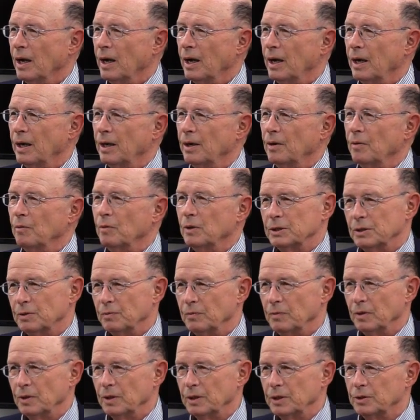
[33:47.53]
uh, it
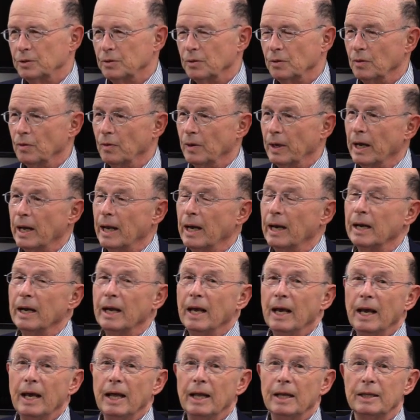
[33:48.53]
wasn't really true. And
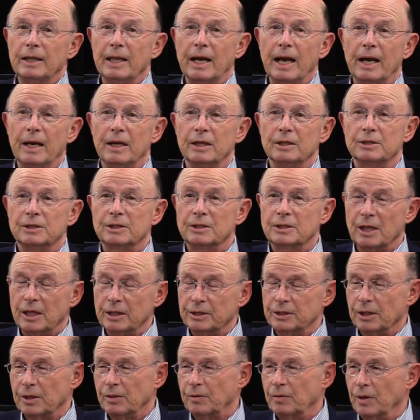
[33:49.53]
that is
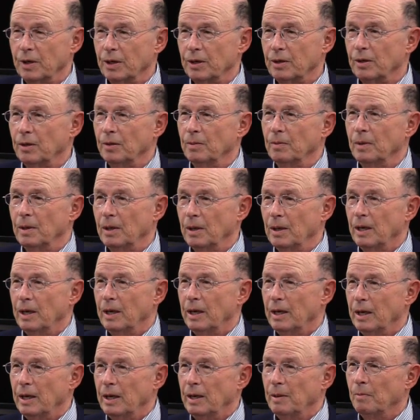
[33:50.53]
such a critical
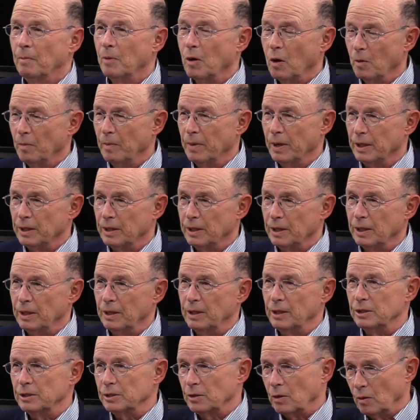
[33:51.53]
moment
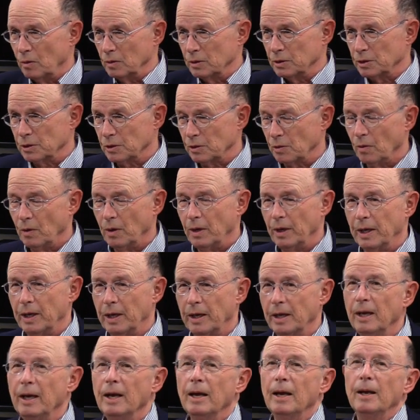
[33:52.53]
in this whole
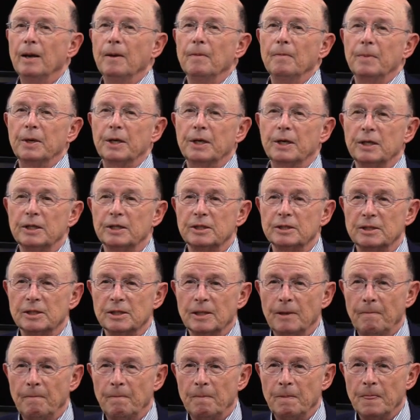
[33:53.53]
story
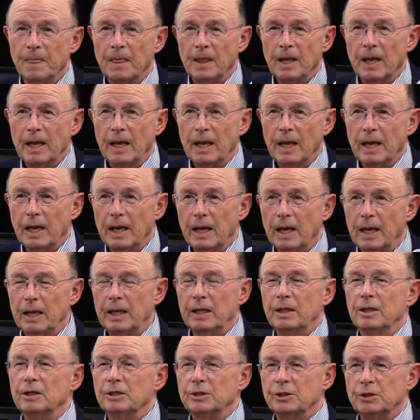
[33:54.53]
because
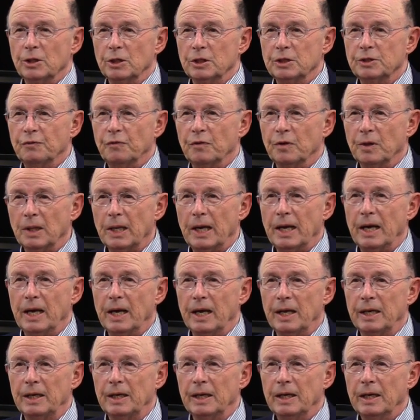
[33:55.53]
in the search for
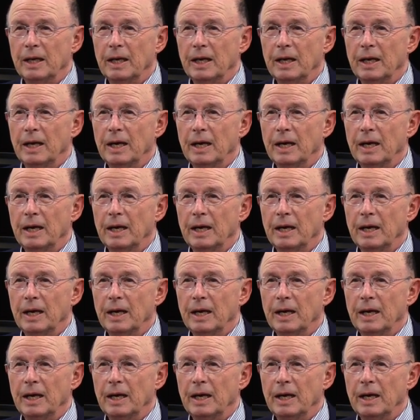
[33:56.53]
land,